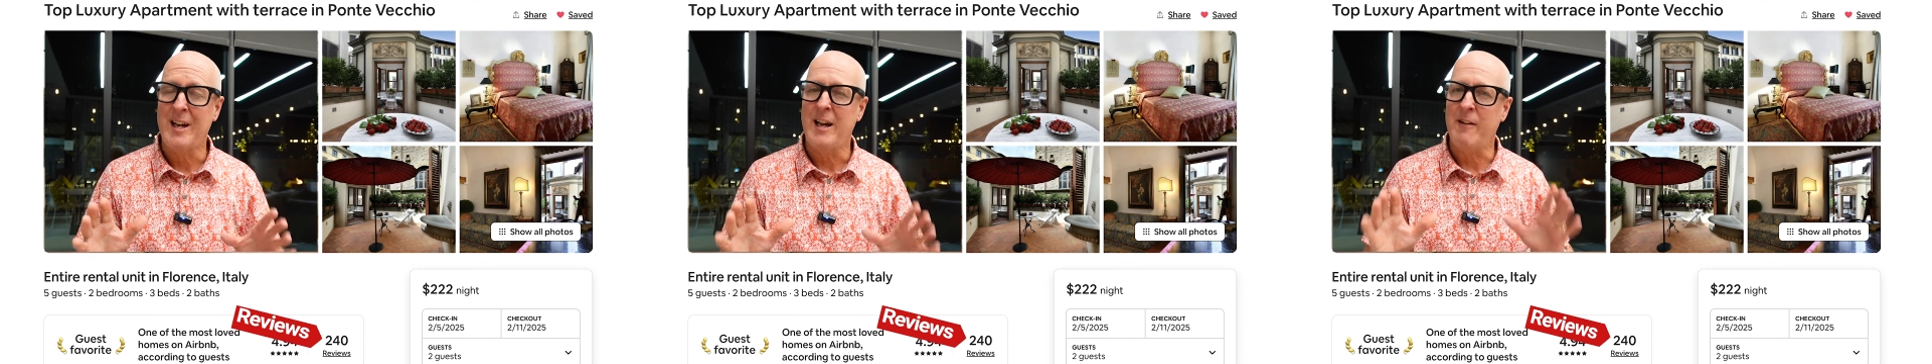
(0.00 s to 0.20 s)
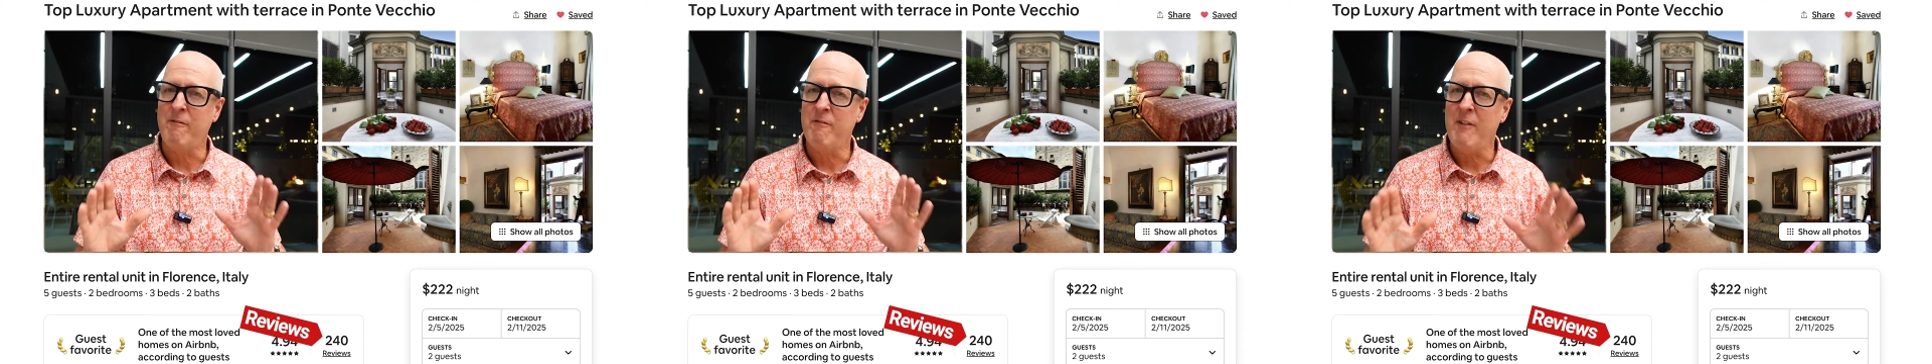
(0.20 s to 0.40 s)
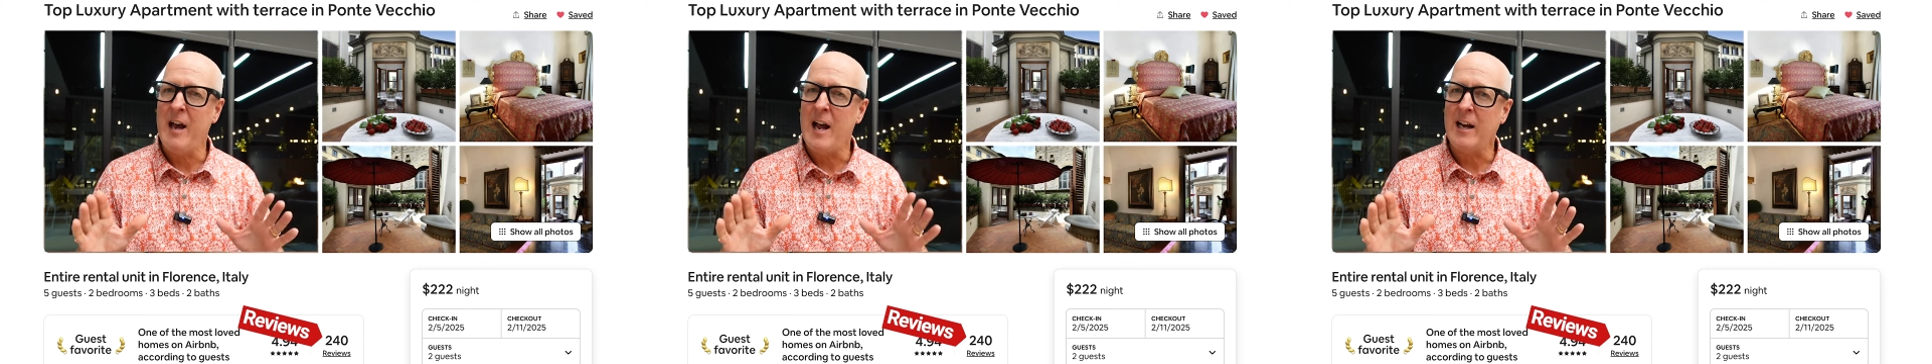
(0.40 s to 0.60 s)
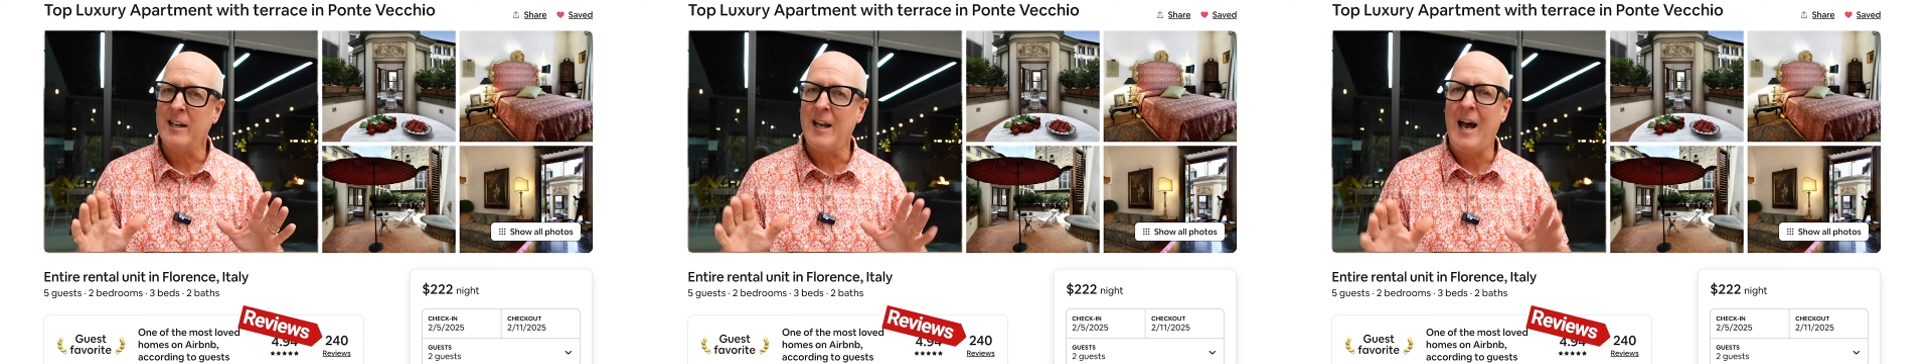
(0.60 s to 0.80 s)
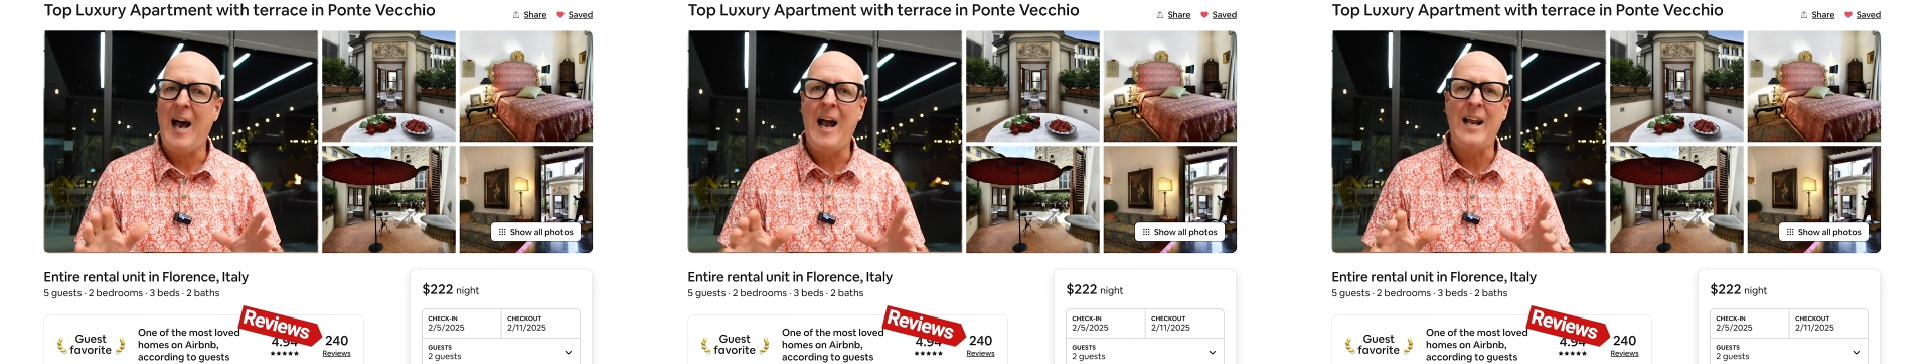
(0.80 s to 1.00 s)
In
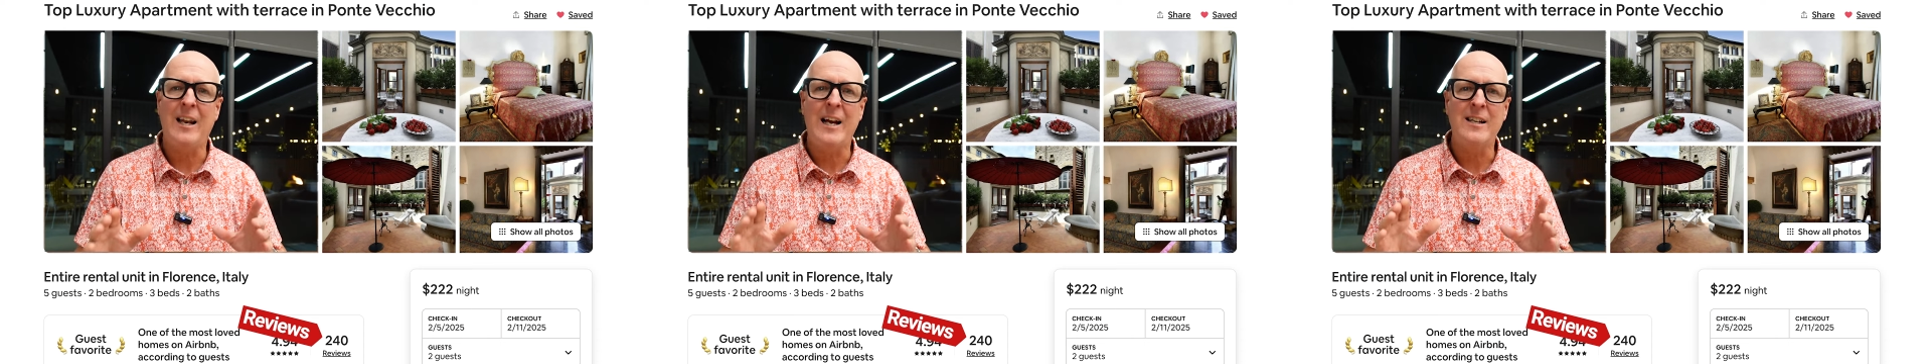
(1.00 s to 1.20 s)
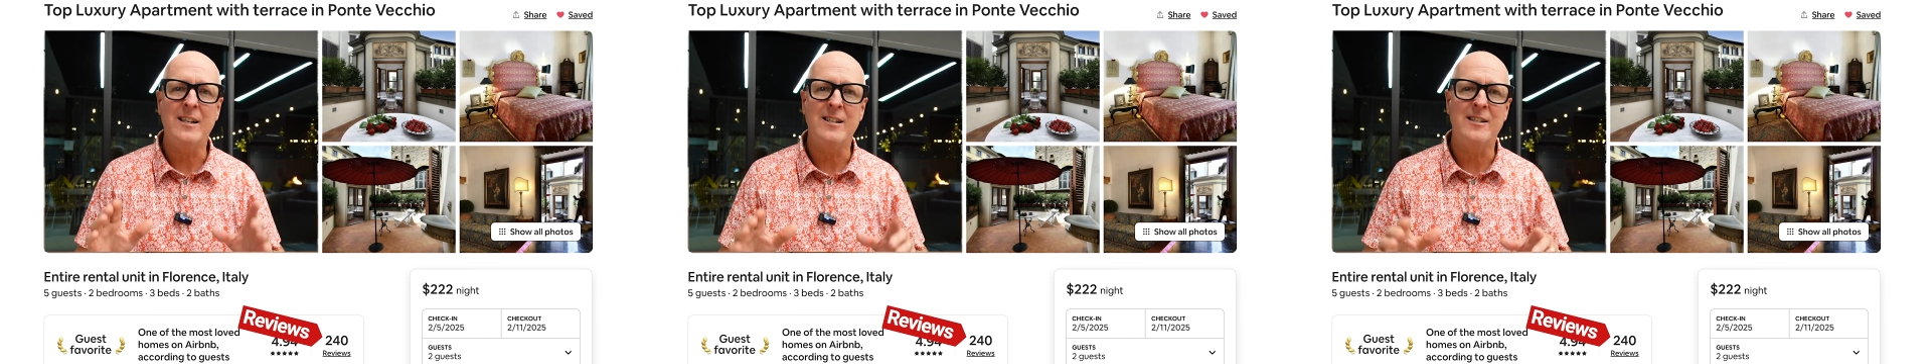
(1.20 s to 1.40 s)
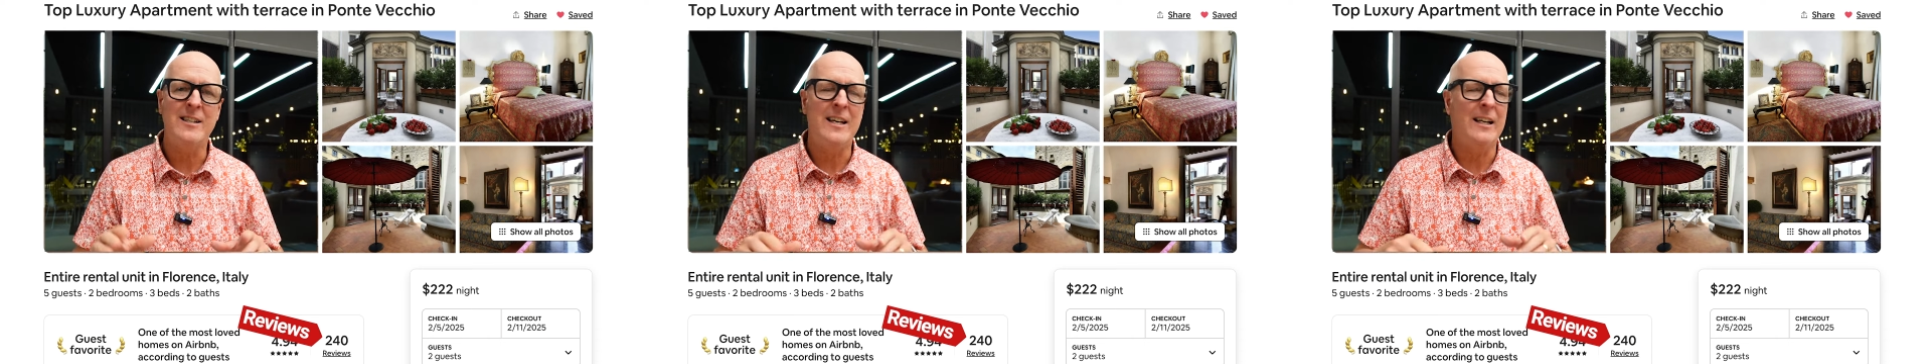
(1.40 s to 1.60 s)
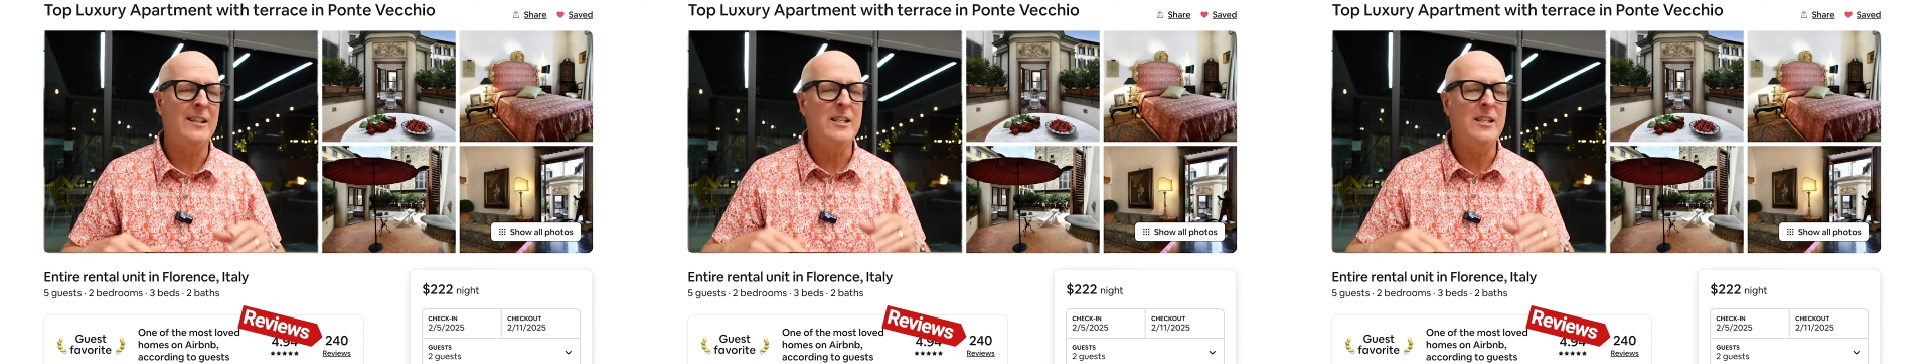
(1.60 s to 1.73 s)
fact, I like to see at